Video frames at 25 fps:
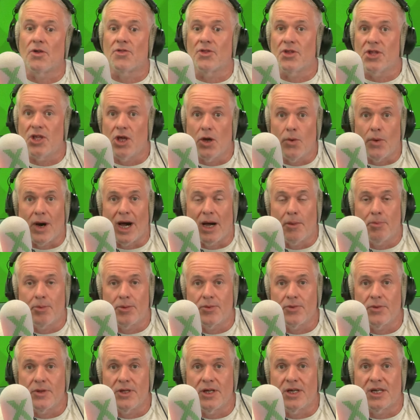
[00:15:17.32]
the U app,
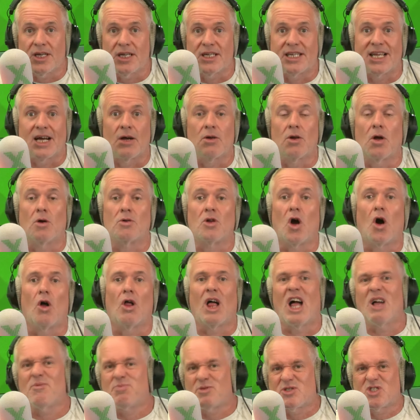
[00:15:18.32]
you can download
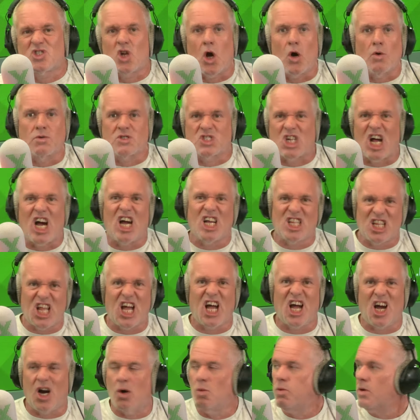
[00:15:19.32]
all episodes right
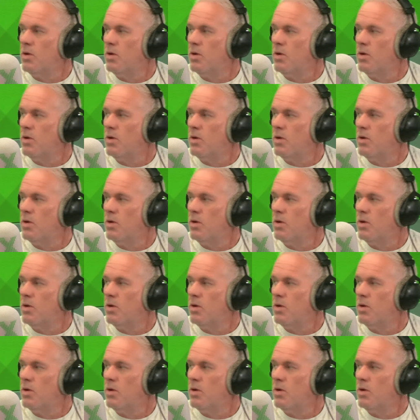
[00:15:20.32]
now.